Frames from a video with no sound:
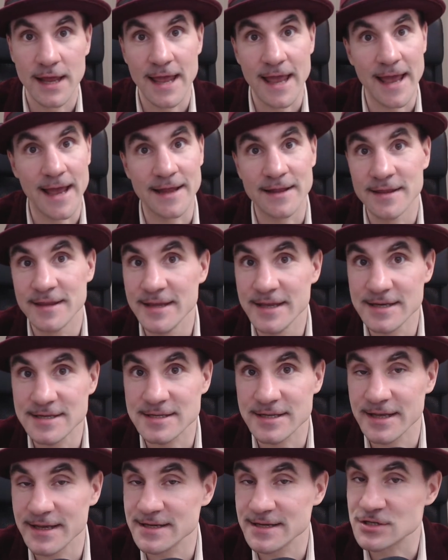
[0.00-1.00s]
and these
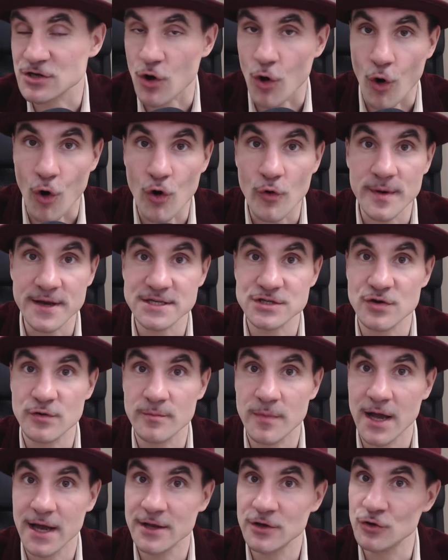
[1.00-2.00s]
things always
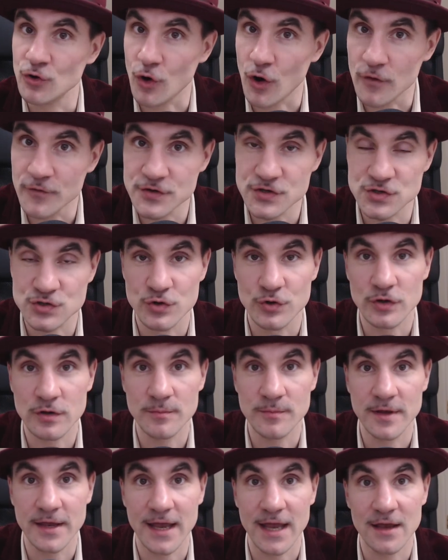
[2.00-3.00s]
remind you of a certain
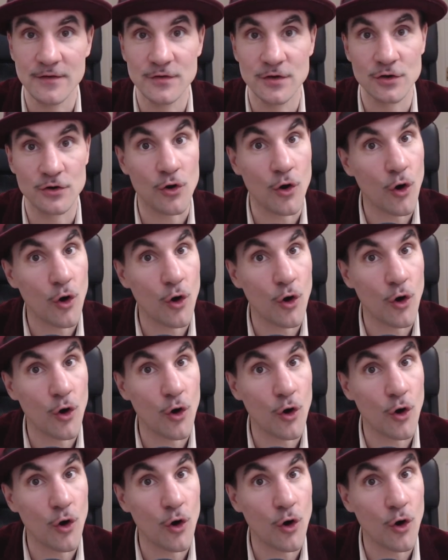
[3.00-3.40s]
behavior,